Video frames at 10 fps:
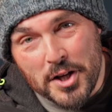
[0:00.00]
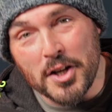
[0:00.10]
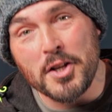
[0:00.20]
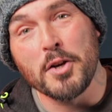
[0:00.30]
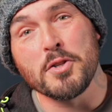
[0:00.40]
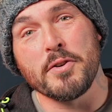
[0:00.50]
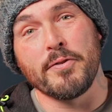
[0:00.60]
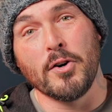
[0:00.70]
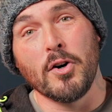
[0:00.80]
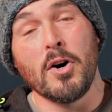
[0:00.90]
are you going to use it
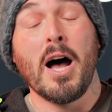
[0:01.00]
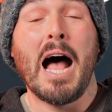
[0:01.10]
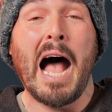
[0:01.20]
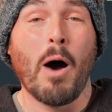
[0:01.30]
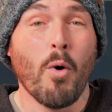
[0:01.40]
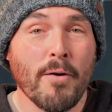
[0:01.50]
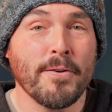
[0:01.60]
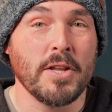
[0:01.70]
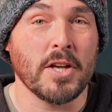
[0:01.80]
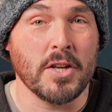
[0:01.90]
for? How
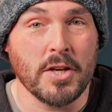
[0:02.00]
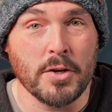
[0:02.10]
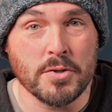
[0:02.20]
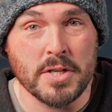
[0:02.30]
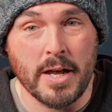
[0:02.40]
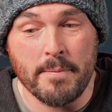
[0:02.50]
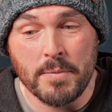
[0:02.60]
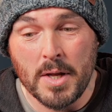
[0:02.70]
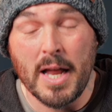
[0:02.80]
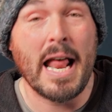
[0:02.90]
often are you going to use it?
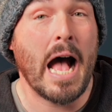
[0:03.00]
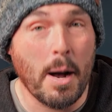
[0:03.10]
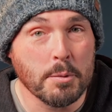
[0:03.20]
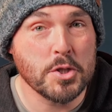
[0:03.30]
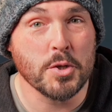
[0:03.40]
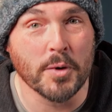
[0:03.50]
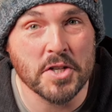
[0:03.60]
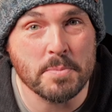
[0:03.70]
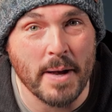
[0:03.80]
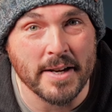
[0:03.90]
And how much do you want to
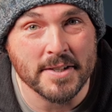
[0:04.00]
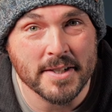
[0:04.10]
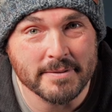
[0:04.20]
spend?